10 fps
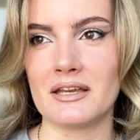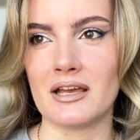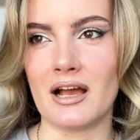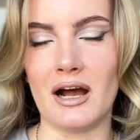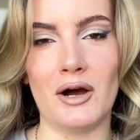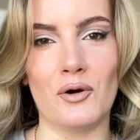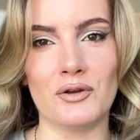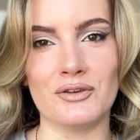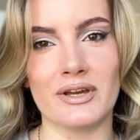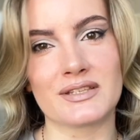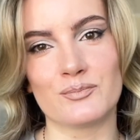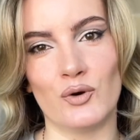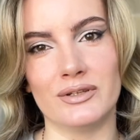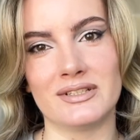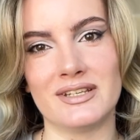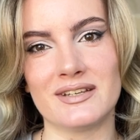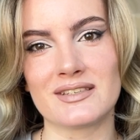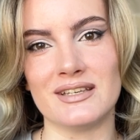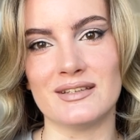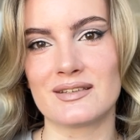how US politics
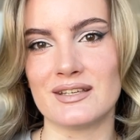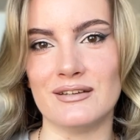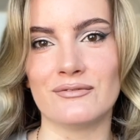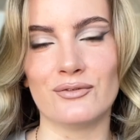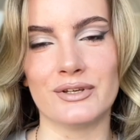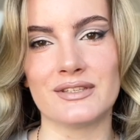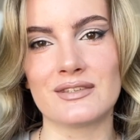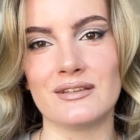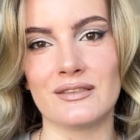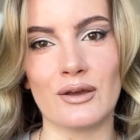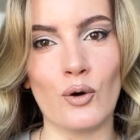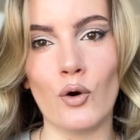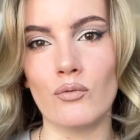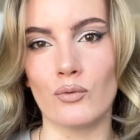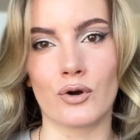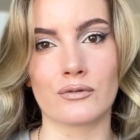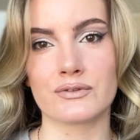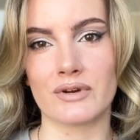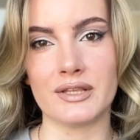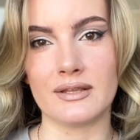is influencing the whole world
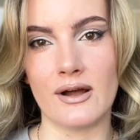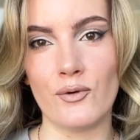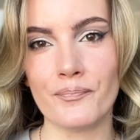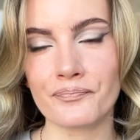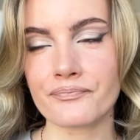right now,